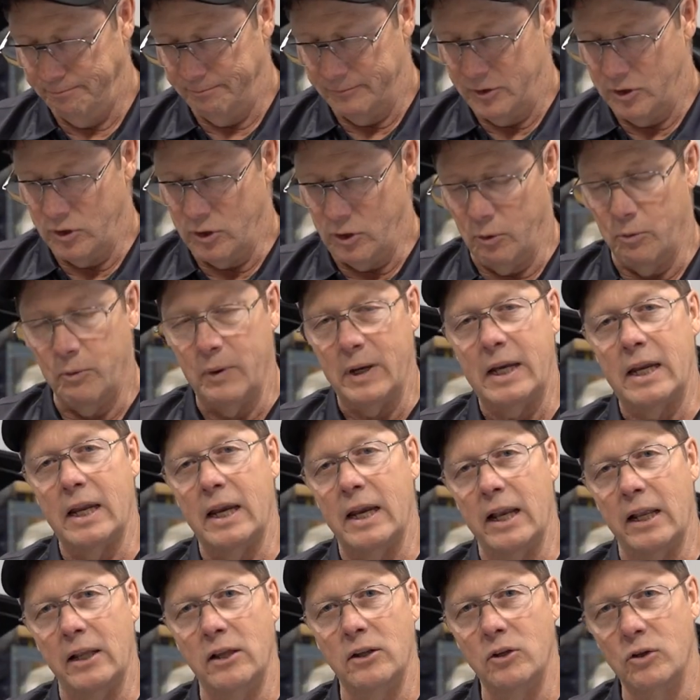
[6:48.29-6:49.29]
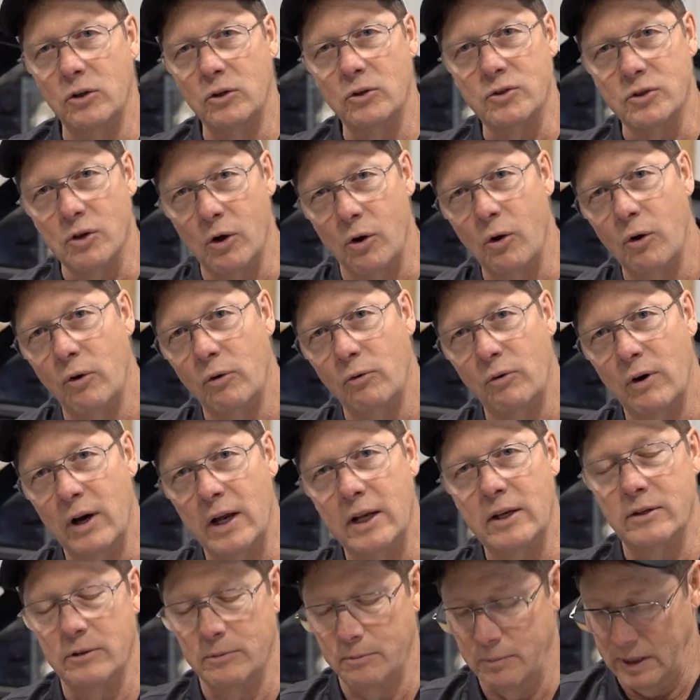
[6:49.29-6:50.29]
So we can lose a whole
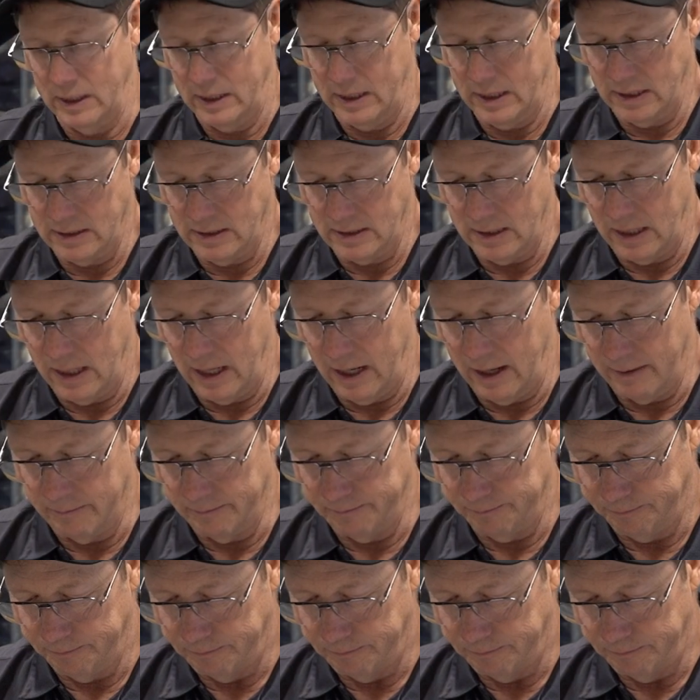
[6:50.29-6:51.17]
rental because of that.